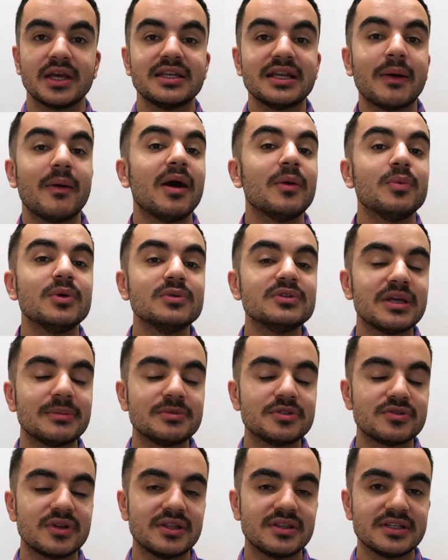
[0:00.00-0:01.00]
Now, I will
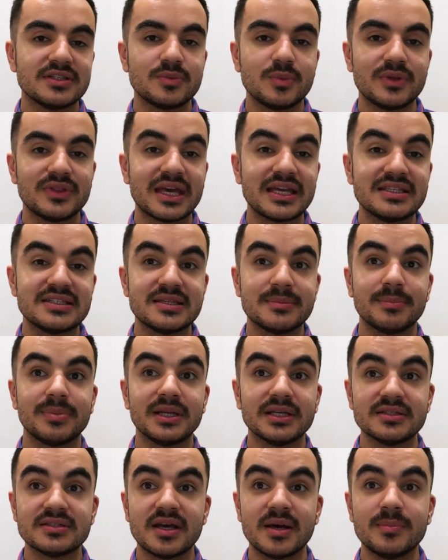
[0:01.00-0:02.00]
demonstrate this with a
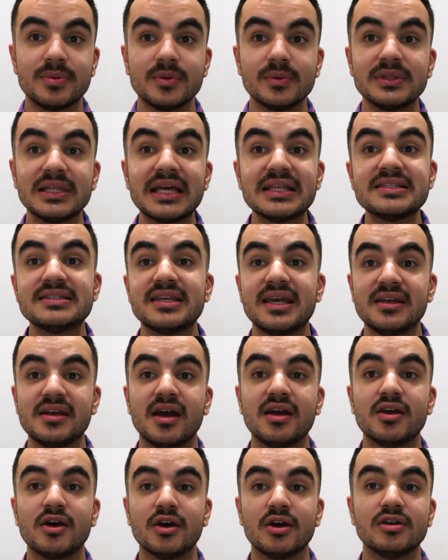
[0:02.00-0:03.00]
simple example. Let's say
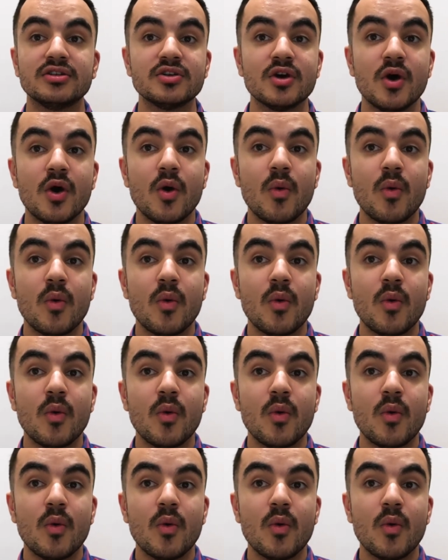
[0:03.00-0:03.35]
I earned